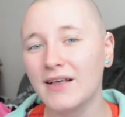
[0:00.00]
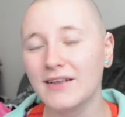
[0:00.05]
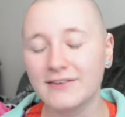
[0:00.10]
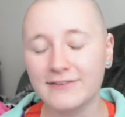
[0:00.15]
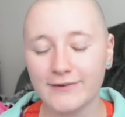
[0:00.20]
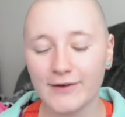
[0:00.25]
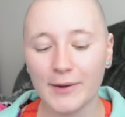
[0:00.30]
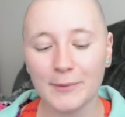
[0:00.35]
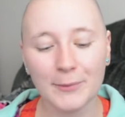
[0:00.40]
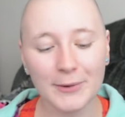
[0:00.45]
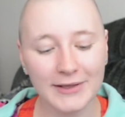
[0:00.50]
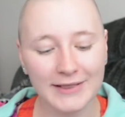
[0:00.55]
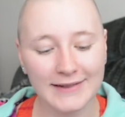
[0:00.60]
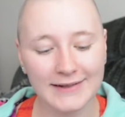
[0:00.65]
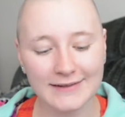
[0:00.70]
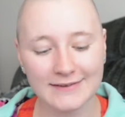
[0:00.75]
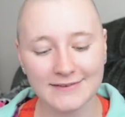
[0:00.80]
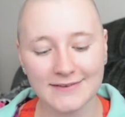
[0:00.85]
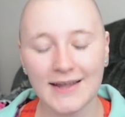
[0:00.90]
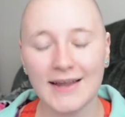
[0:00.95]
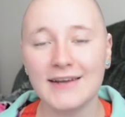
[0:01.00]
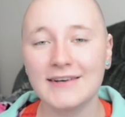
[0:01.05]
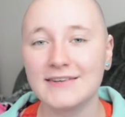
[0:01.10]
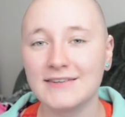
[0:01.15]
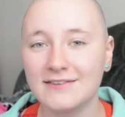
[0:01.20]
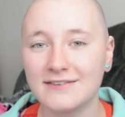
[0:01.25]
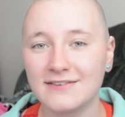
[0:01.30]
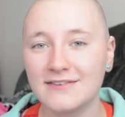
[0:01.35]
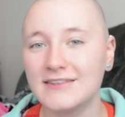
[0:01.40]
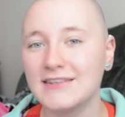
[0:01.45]
So I'm really excited
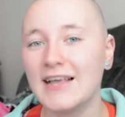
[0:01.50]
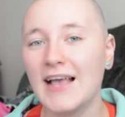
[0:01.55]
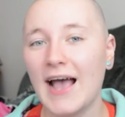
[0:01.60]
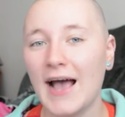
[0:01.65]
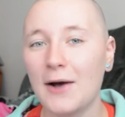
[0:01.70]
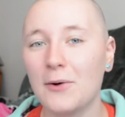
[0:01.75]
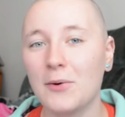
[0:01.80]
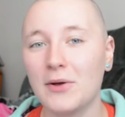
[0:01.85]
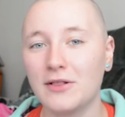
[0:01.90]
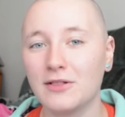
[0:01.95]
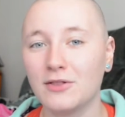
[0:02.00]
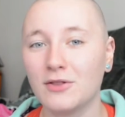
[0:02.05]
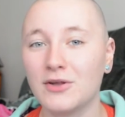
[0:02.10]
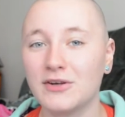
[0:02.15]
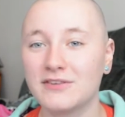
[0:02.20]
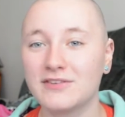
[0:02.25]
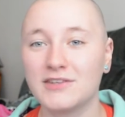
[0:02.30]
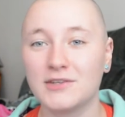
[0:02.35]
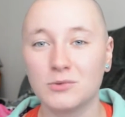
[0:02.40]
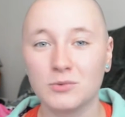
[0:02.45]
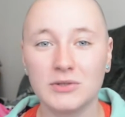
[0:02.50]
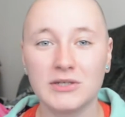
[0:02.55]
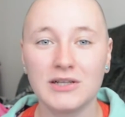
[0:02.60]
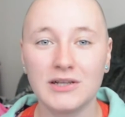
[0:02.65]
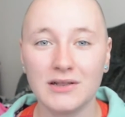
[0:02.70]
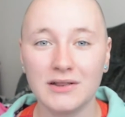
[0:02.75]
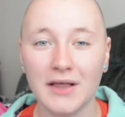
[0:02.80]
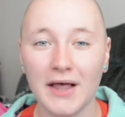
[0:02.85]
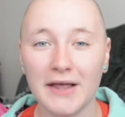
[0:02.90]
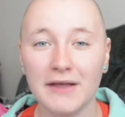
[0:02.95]
to see how it looks in
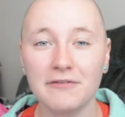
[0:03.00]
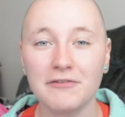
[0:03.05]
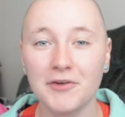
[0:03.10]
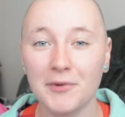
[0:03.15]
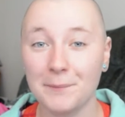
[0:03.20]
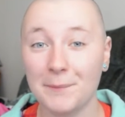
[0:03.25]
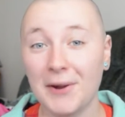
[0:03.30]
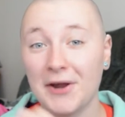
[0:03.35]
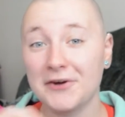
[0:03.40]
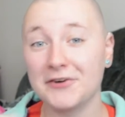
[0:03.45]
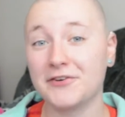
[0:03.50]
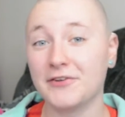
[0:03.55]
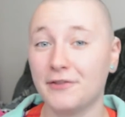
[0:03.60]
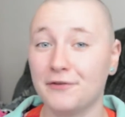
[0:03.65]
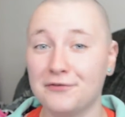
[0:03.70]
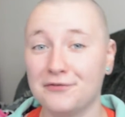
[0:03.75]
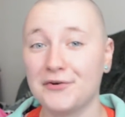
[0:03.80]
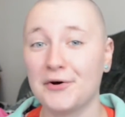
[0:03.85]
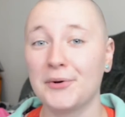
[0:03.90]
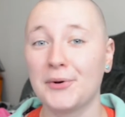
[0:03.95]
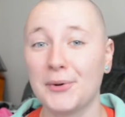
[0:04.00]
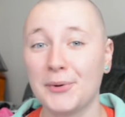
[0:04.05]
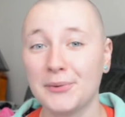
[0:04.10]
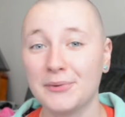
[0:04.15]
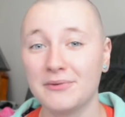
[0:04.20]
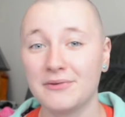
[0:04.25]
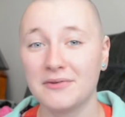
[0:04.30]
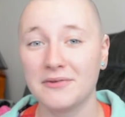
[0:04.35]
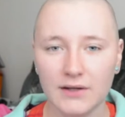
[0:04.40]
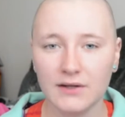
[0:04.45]
real life compared to the photos.